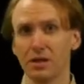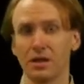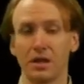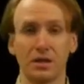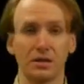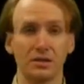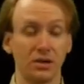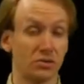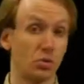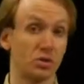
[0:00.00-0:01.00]
And
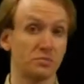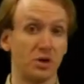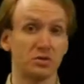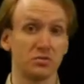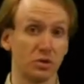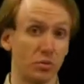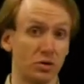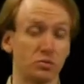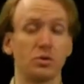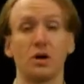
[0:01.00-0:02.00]
that corresponds really well
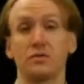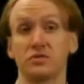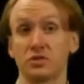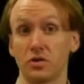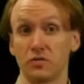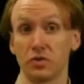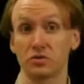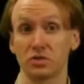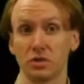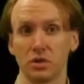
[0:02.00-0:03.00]
to a lot of
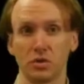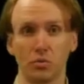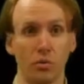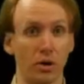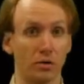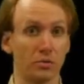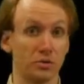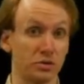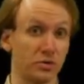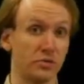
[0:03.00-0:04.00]
servers, where the
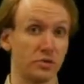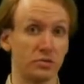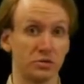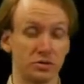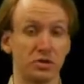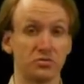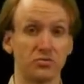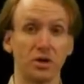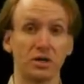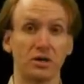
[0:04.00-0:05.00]
server is just
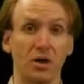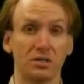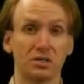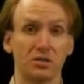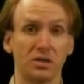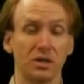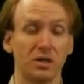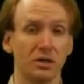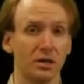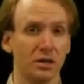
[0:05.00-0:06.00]
running constantly.
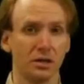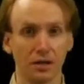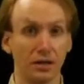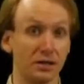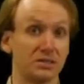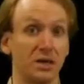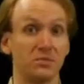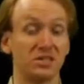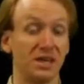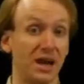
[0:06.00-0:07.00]
It
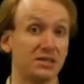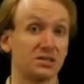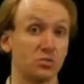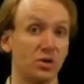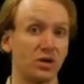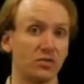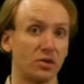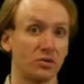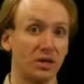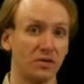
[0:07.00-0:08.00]
accepts tasks whenever
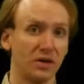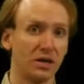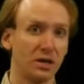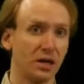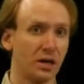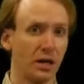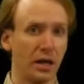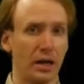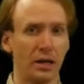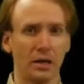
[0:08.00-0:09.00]
they're given,
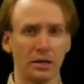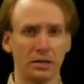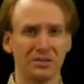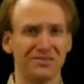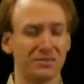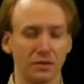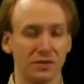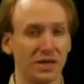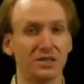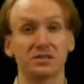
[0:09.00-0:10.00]
and
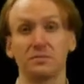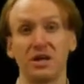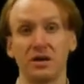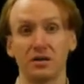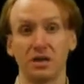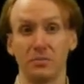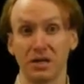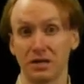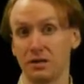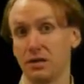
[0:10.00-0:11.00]
tasks may not come
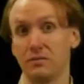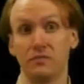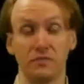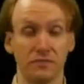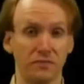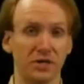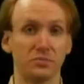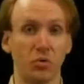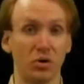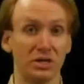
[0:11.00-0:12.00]
in at a
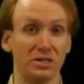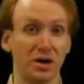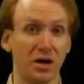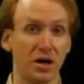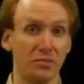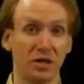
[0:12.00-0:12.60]
fixed point in time.